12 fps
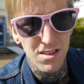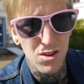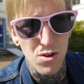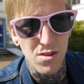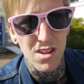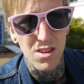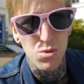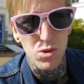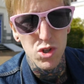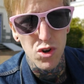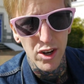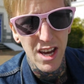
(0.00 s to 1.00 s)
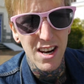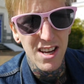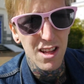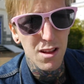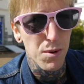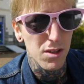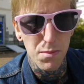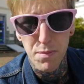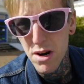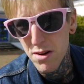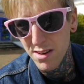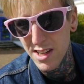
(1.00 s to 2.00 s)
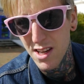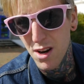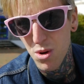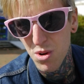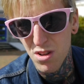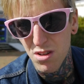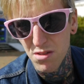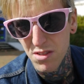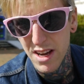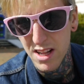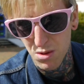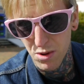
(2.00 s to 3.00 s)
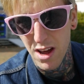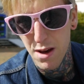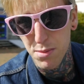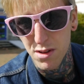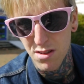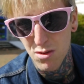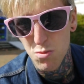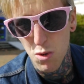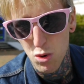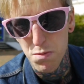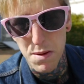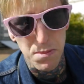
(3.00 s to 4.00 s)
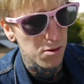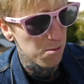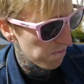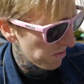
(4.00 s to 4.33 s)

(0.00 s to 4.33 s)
turns into a drug addict, but apparently in Haugesund, that's what happens to most people.